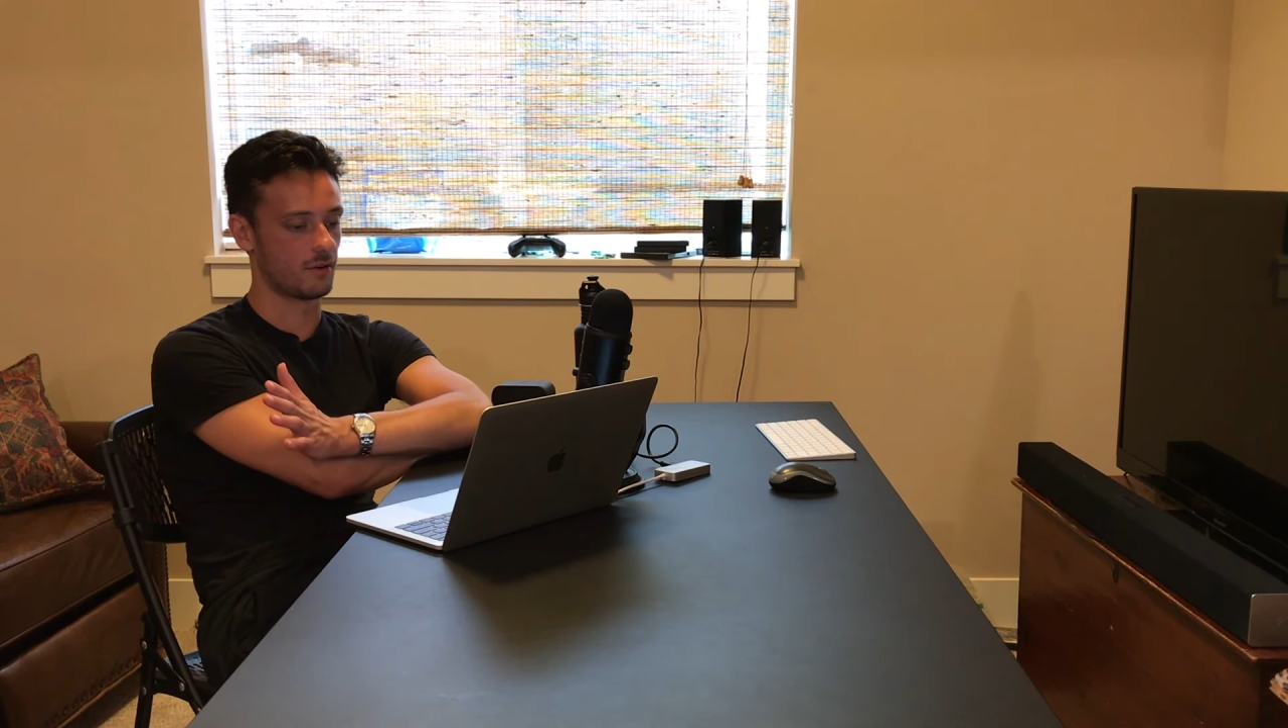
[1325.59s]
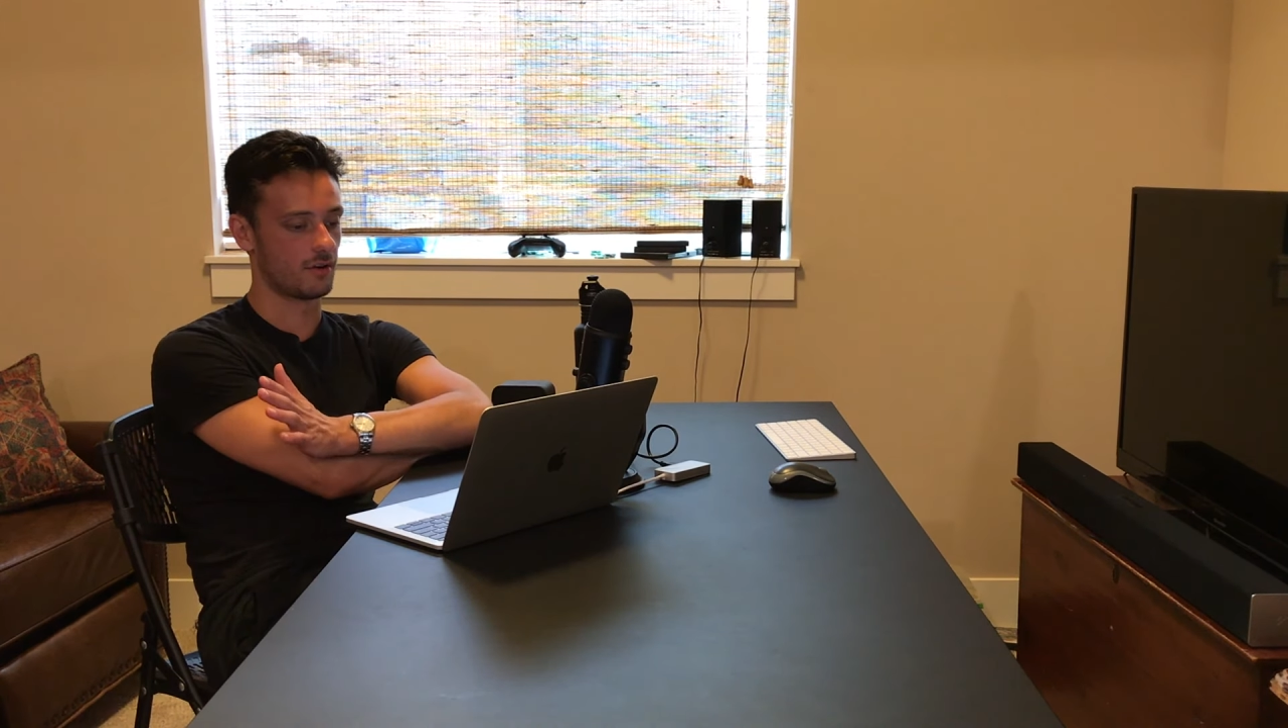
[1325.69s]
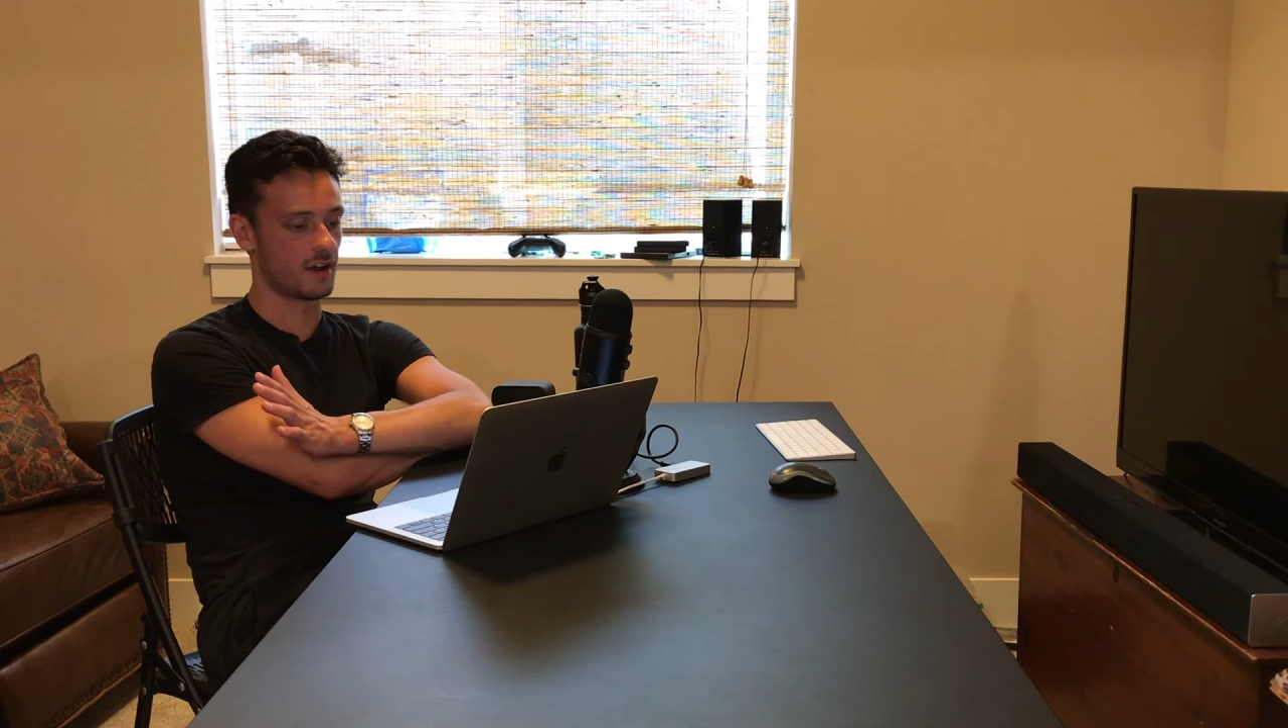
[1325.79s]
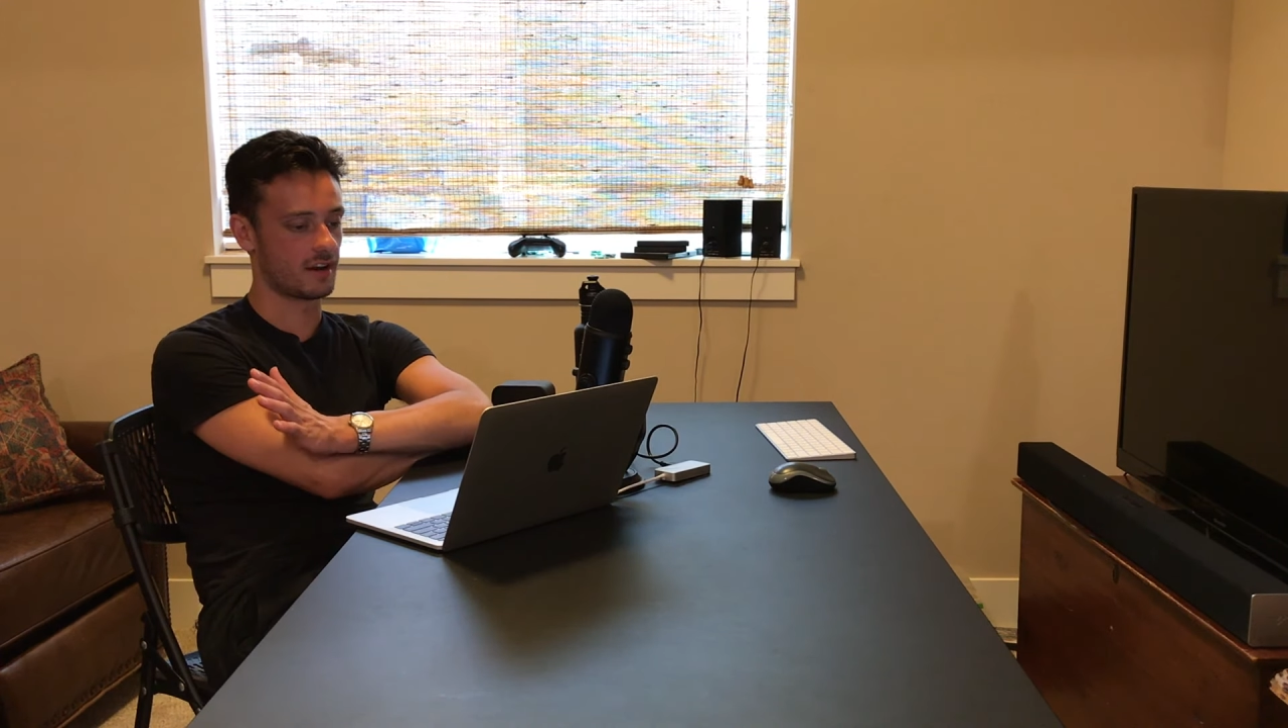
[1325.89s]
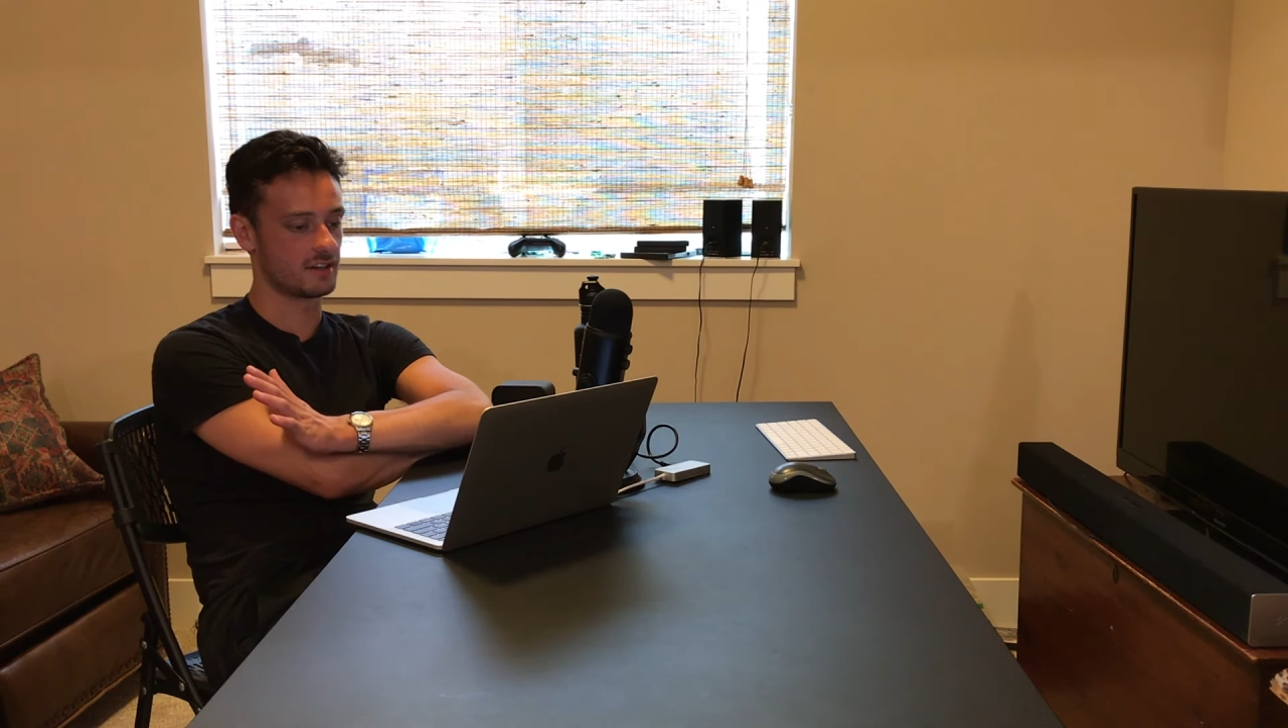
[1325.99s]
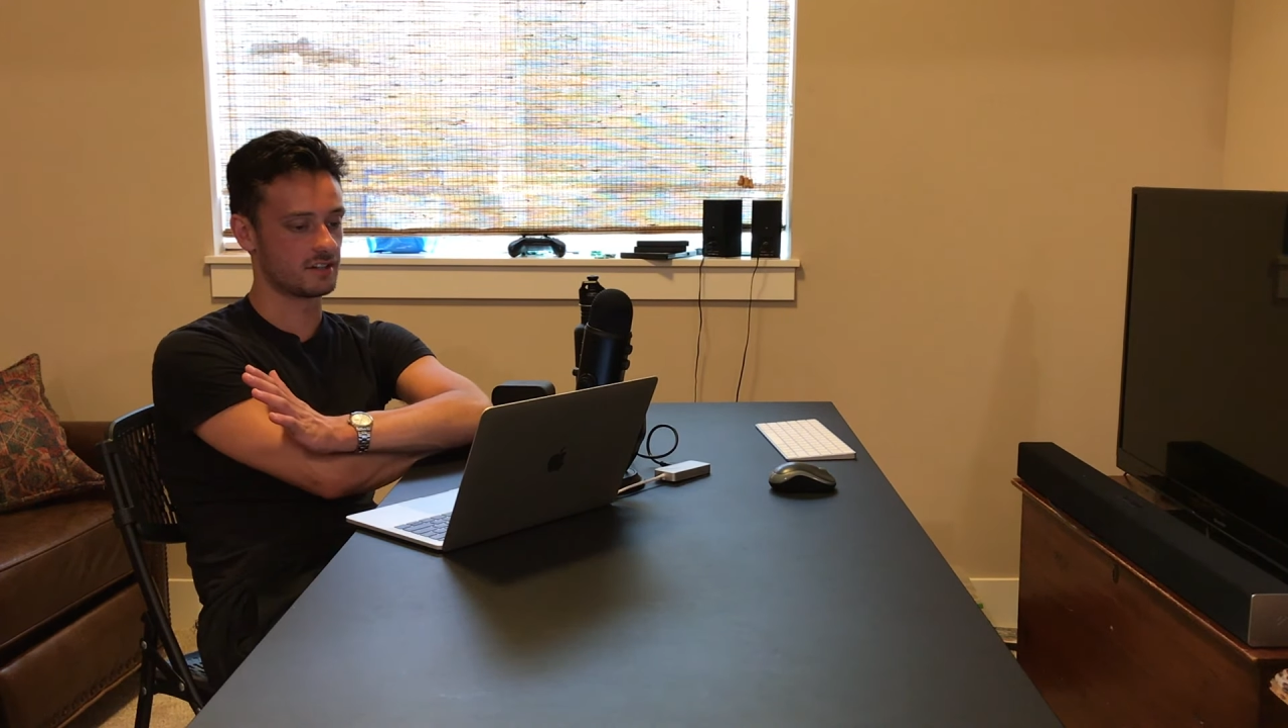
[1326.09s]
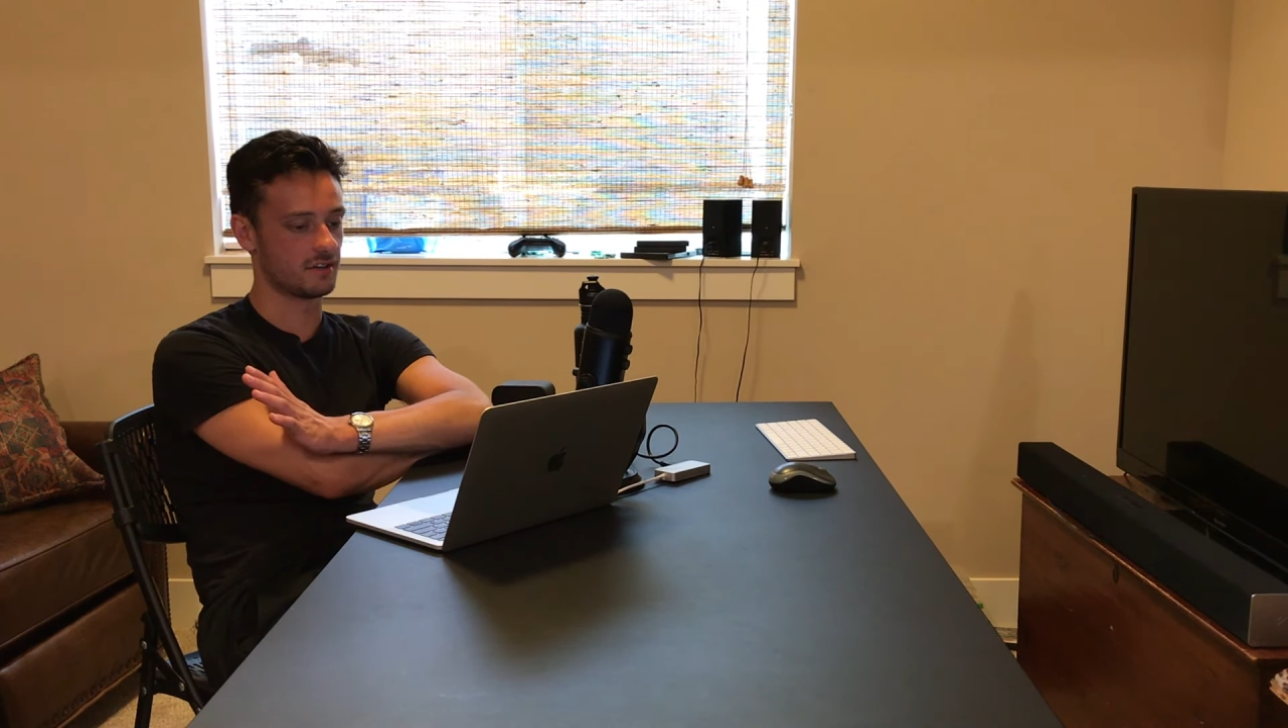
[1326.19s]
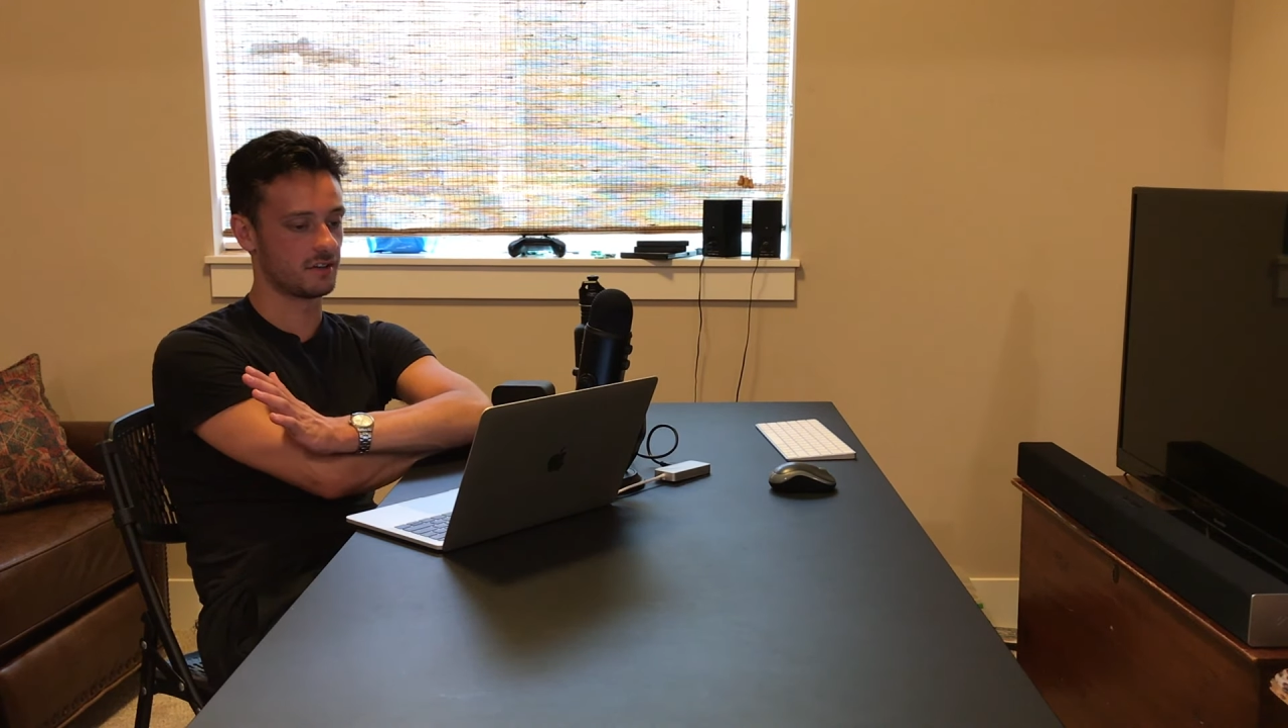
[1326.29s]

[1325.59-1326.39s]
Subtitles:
they're not